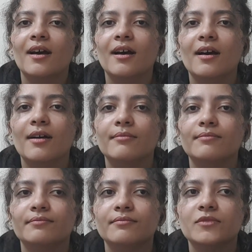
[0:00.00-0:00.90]

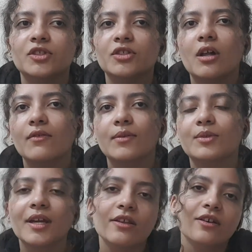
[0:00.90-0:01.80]
9, just all of
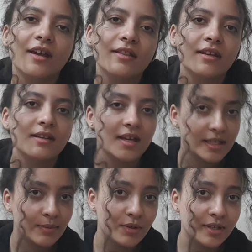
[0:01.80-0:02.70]
them together, and then
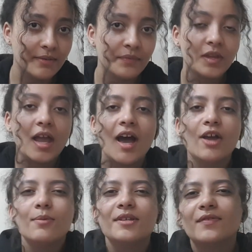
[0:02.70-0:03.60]
exported it.
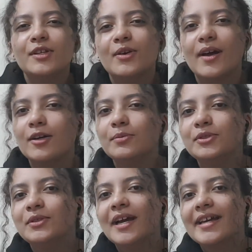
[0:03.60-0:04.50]
I hope this video
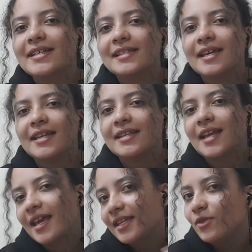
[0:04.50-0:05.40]
helped you guys
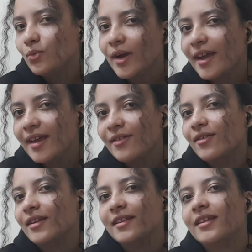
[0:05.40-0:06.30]
in any way
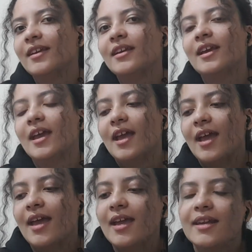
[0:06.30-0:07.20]
or anything,
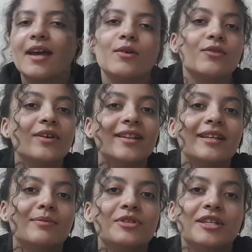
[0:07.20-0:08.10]
and I would
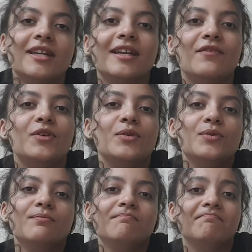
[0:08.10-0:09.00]
greatly appreciate it if
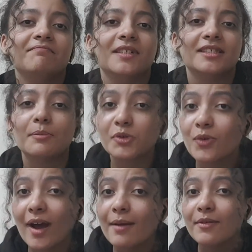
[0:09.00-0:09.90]
you
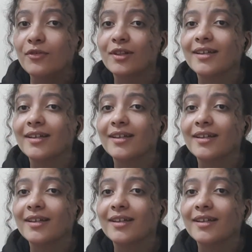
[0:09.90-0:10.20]
subscribe if you